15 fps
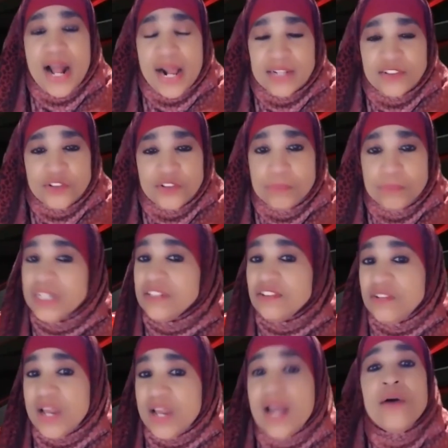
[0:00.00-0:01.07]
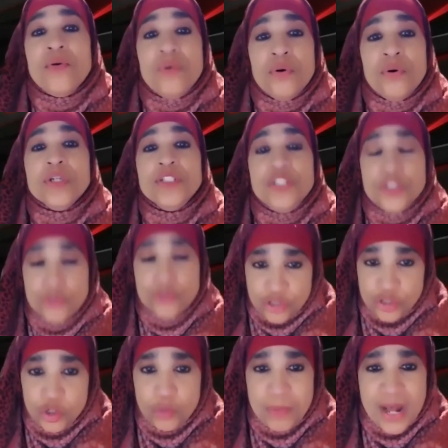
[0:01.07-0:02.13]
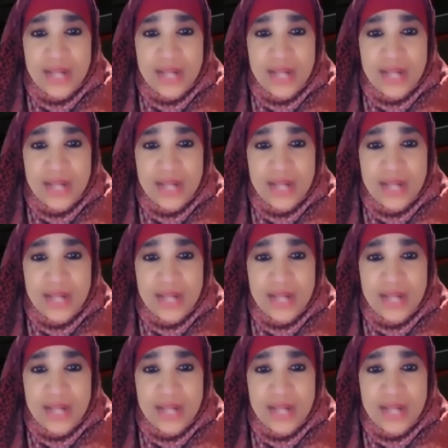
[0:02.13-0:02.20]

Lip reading: Asim, it's now on YouTube.